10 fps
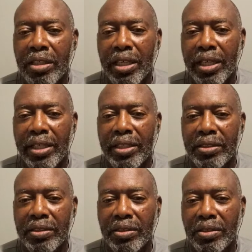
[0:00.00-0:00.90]

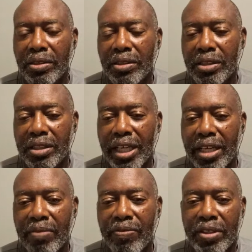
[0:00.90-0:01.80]
and
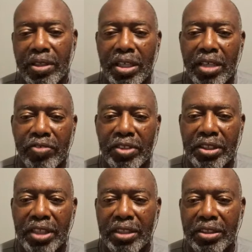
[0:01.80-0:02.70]
taking them from the countries
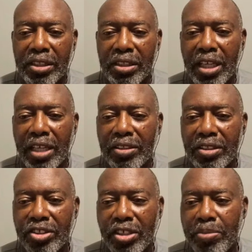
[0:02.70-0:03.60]
that are not
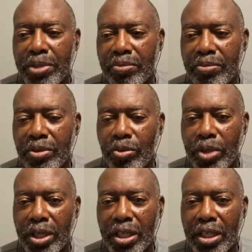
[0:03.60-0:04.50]
distributing them,
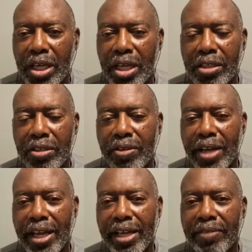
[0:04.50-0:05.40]
where Congo
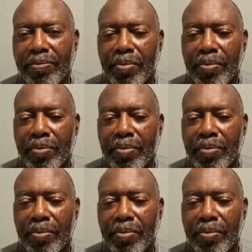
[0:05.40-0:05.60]
had